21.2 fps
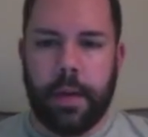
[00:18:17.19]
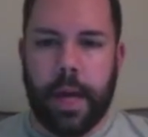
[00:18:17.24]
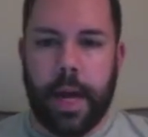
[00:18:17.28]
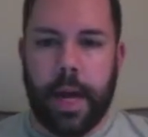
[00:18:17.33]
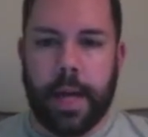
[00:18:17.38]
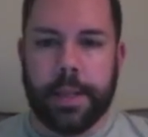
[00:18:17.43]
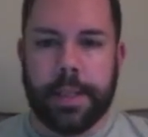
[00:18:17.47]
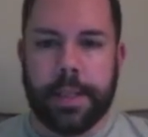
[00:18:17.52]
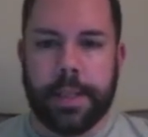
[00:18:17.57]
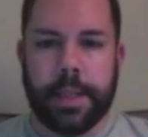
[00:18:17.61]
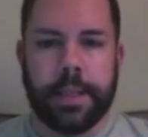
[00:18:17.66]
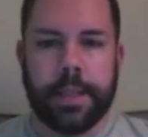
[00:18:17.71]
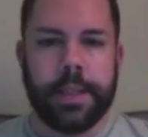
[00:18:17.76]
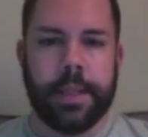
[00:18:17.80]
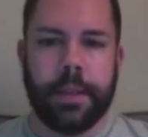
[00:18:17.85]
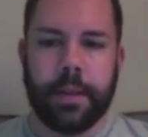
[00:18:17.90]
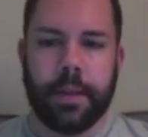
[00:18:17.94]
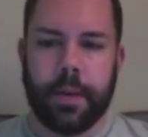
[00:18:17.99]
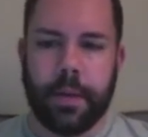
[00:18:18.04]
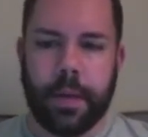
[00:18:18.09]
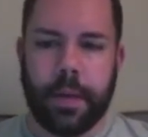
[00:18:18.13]
assets
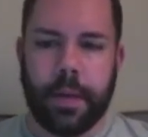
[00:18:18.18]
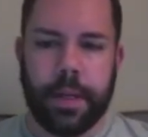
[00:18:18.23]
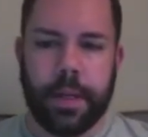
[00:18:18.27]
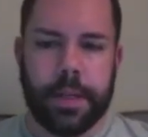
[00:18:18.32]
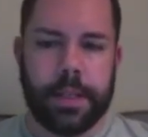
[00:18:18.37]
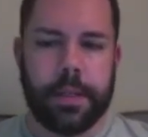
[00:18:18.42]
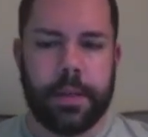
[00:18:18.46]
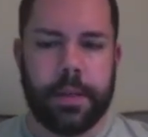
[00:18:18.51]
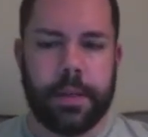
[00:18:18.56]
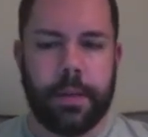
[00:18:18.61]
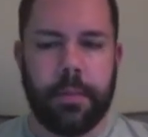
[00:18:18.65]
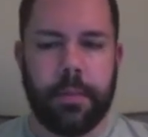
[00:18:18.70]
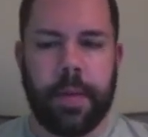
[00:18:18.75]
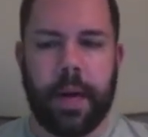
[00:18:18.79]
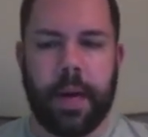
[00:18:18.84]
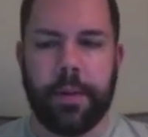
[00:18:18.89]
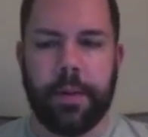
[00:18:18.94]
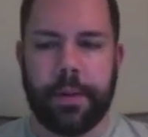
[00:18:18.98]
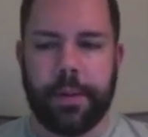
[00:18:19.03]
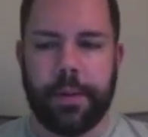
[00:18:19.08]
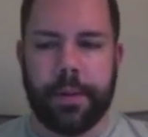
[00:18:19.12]
increased
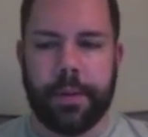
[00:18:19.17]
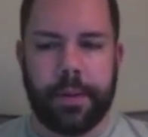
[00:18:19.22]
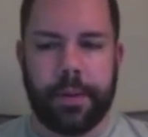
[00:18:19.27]
about